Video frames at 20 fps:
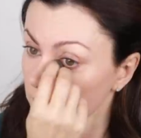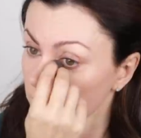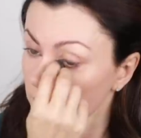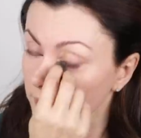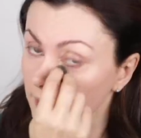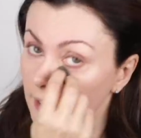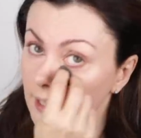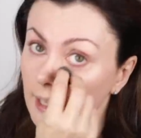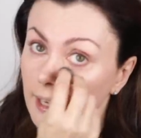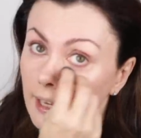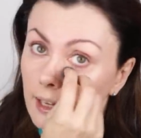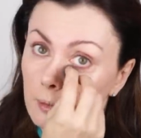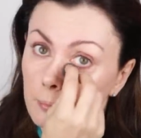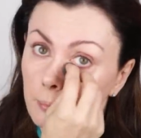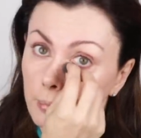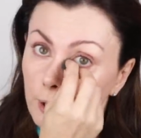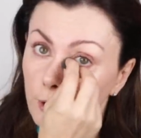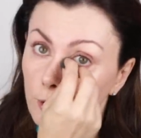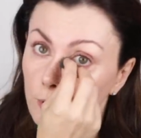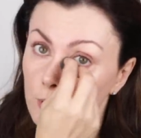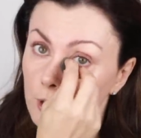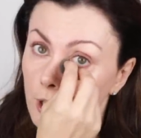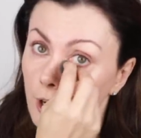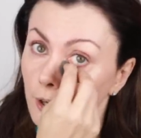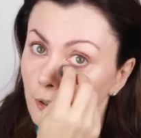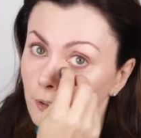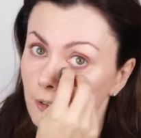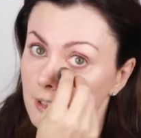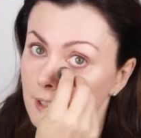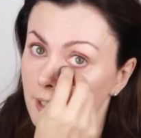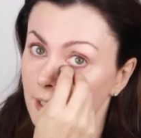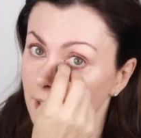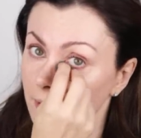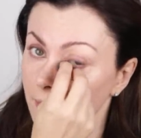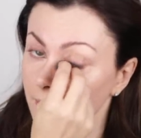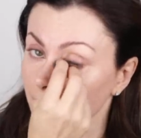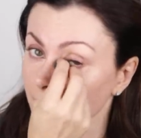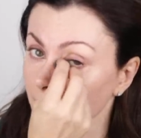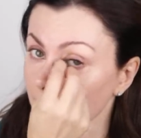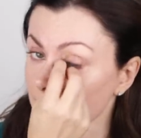You don't really get blue tones
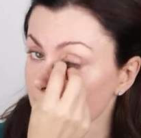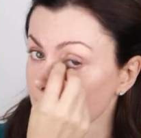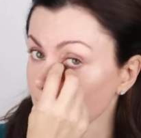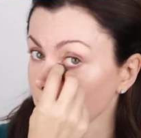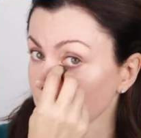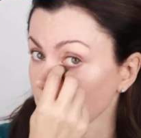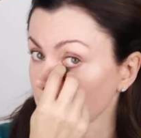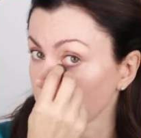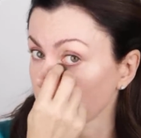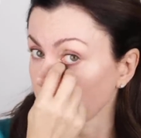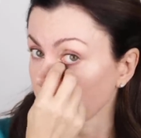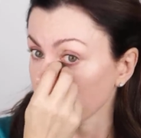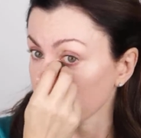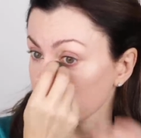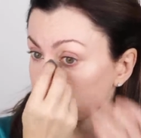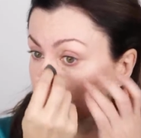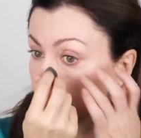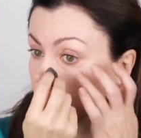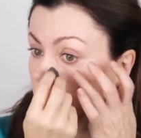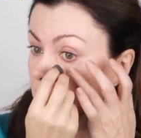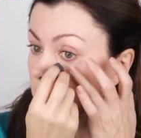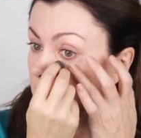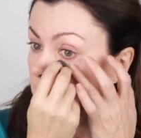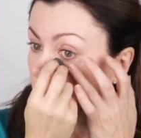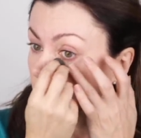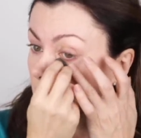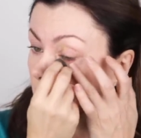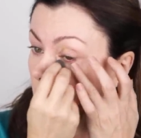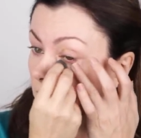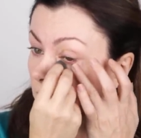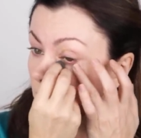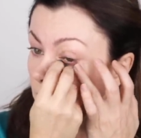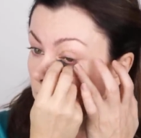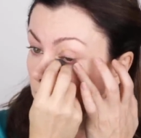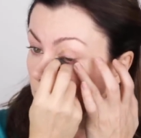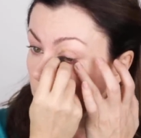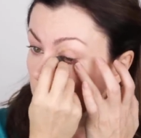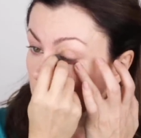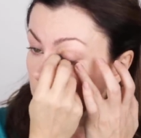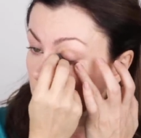anywhere else on the face. So this is a
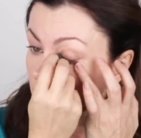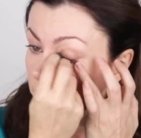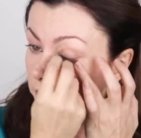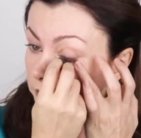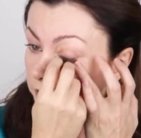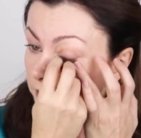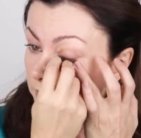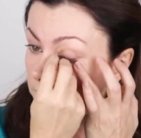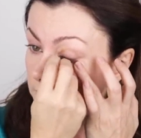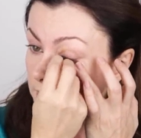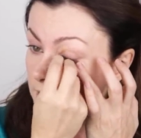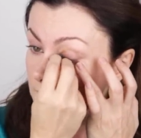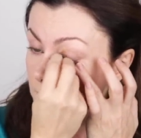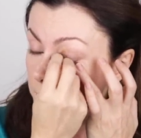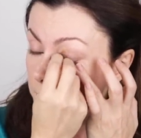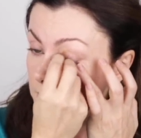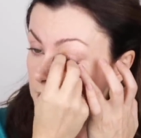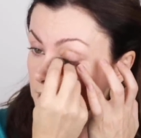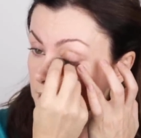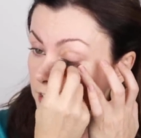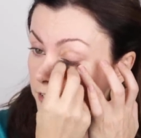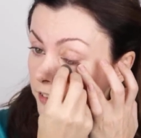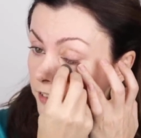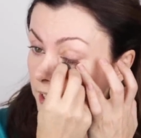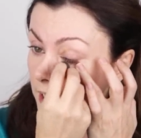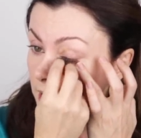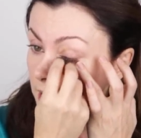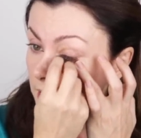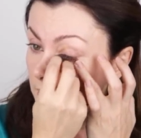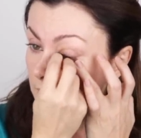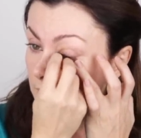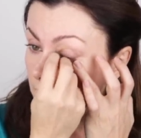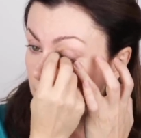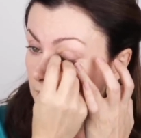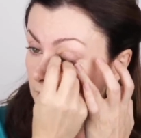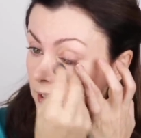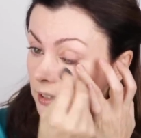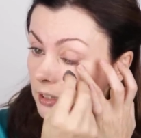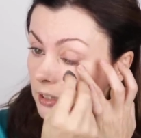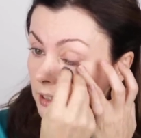a fairly specific
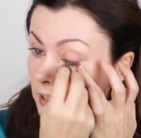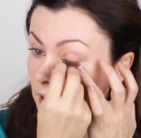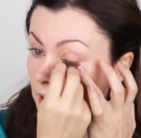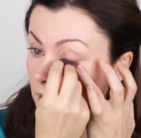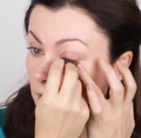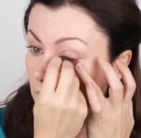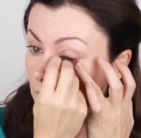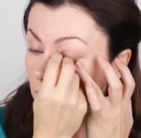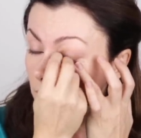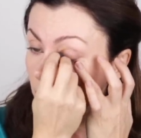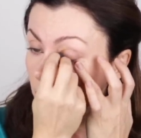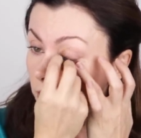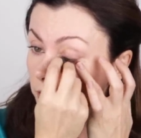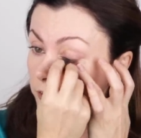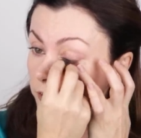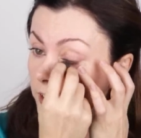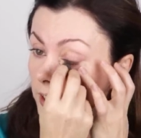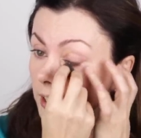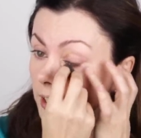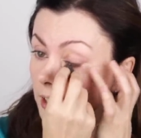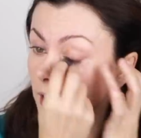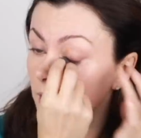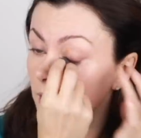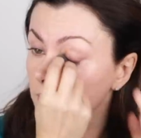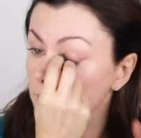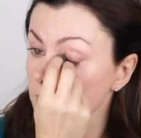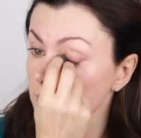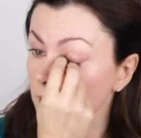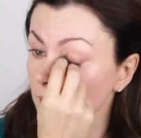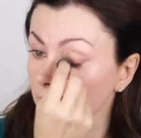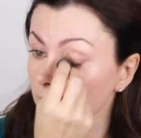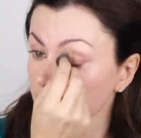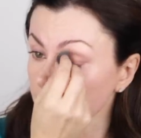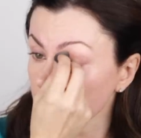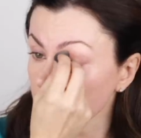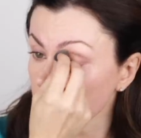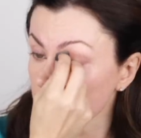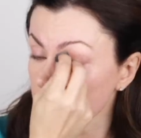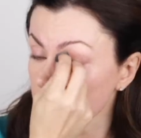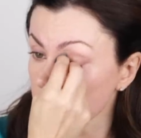need of under eye
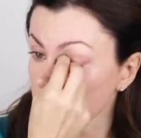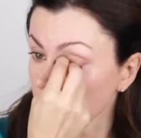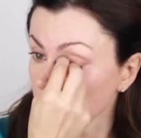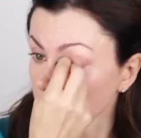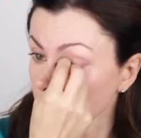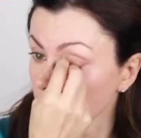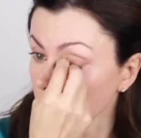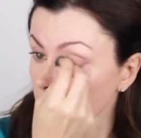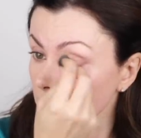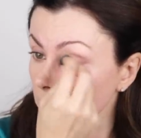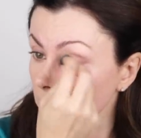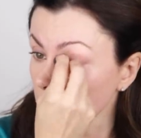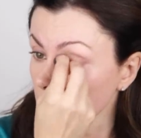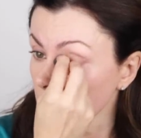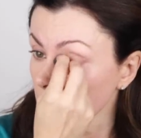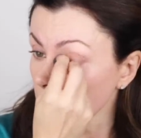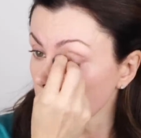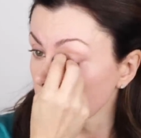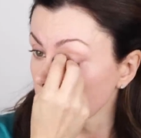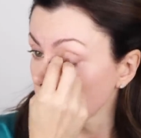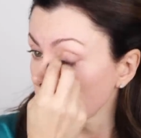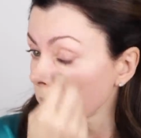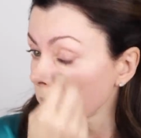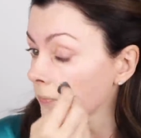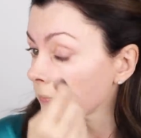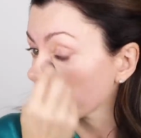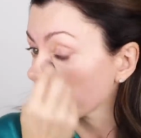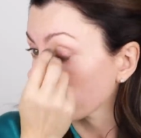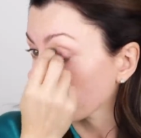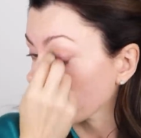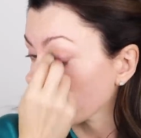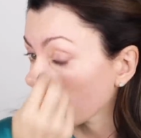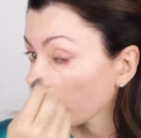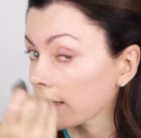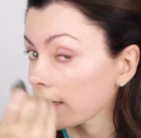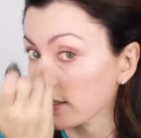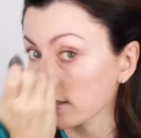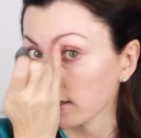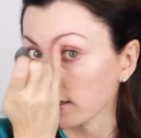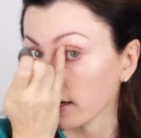concealer.
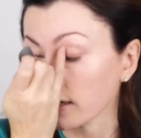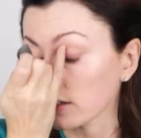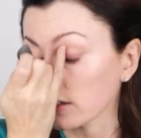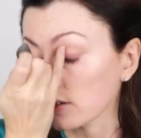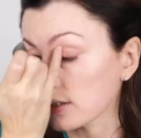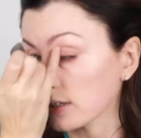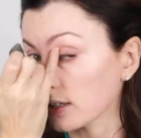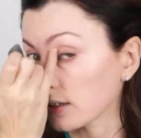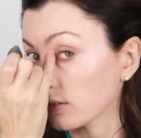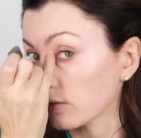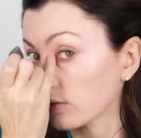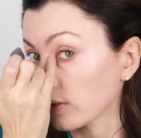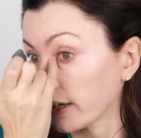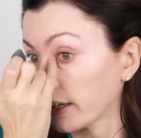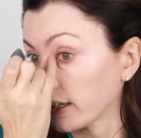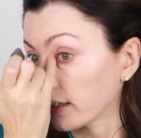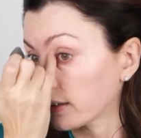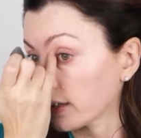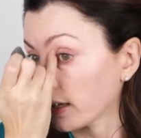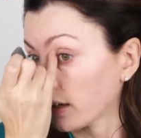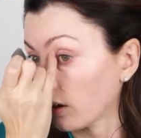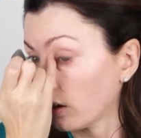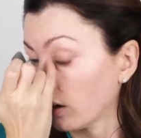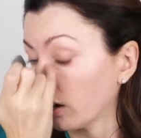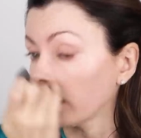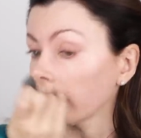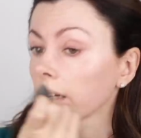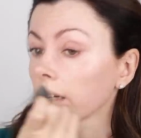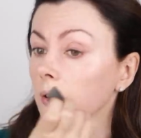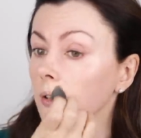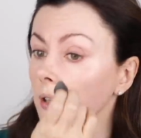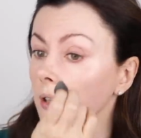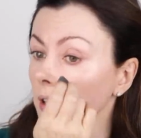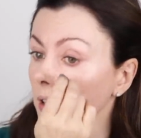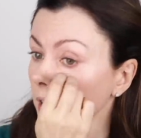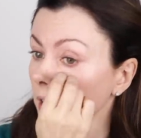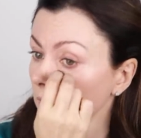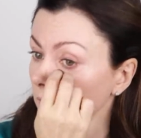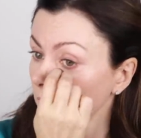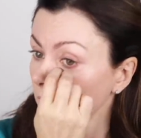And so I use it right in that hollow
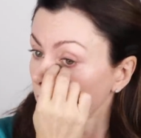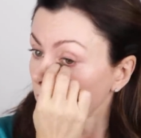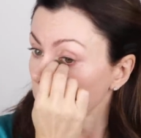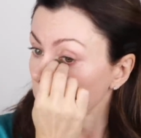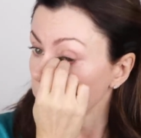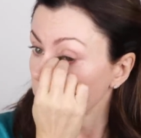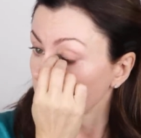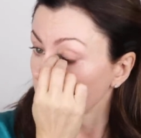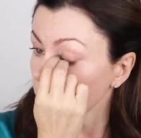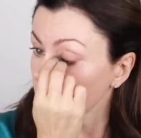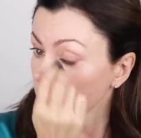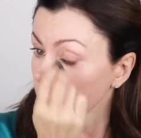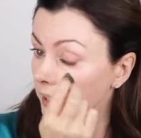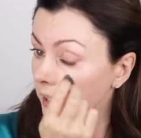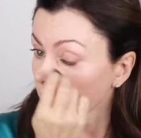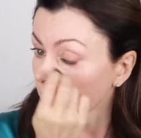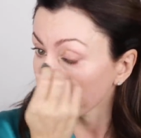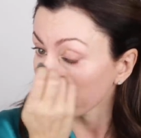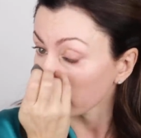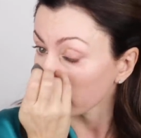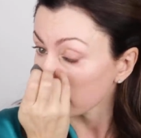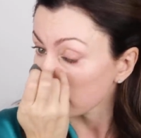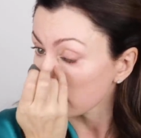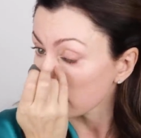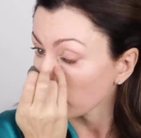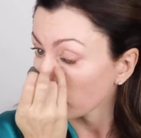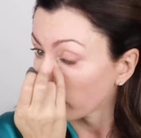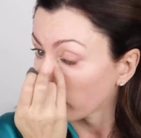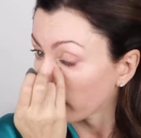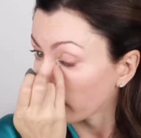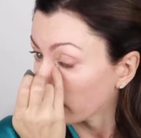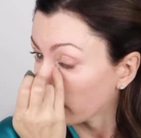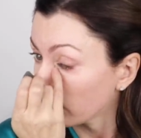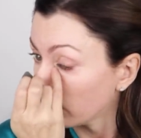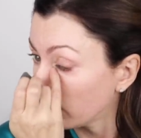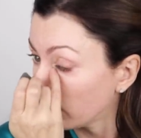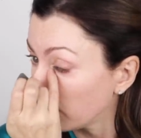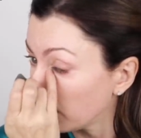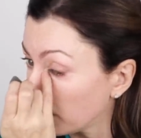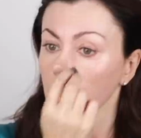above the eye as
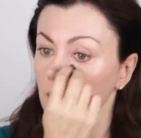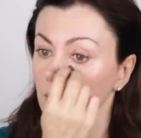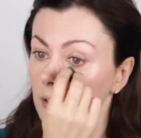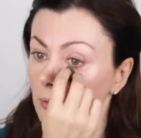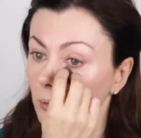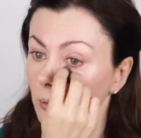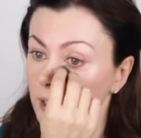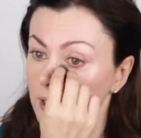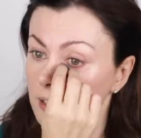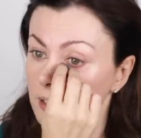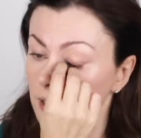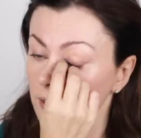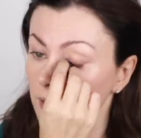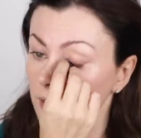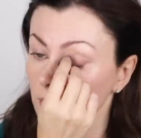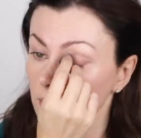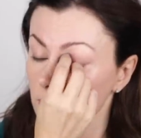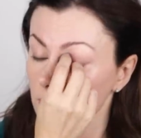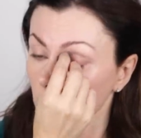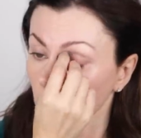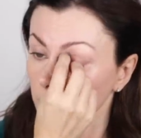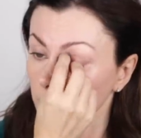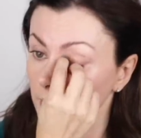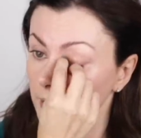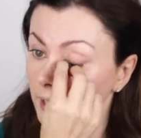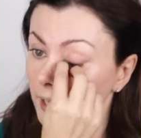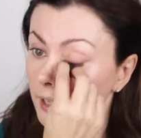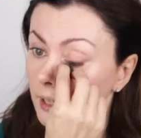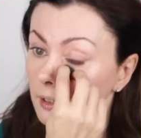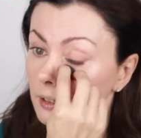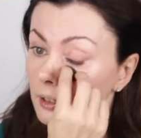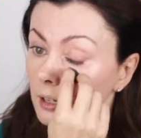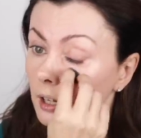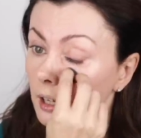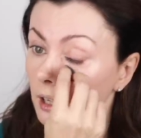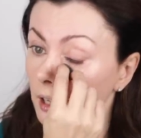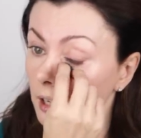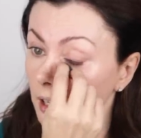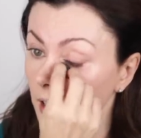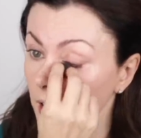well. Wendy Rowe taught me that
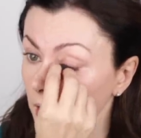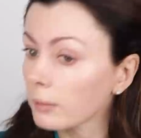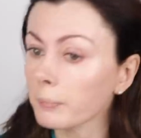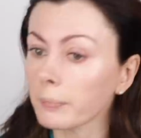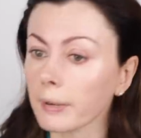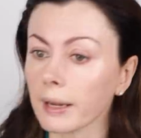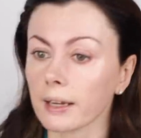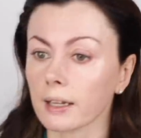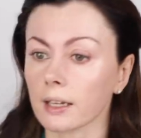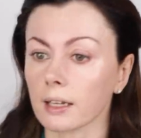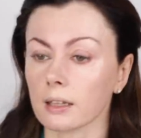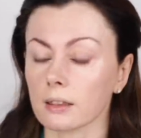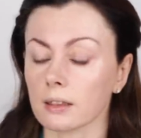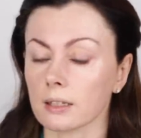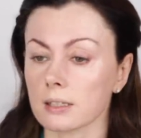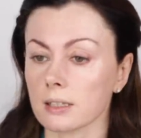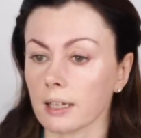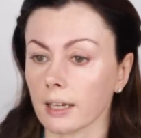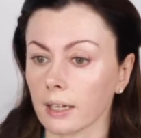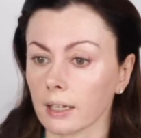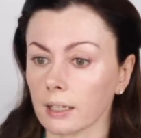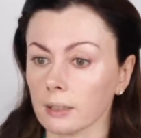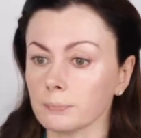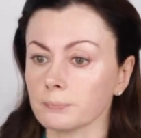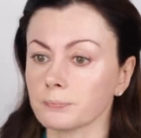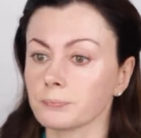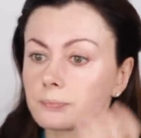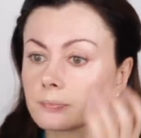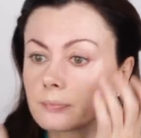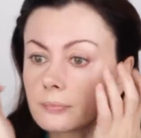back in the day.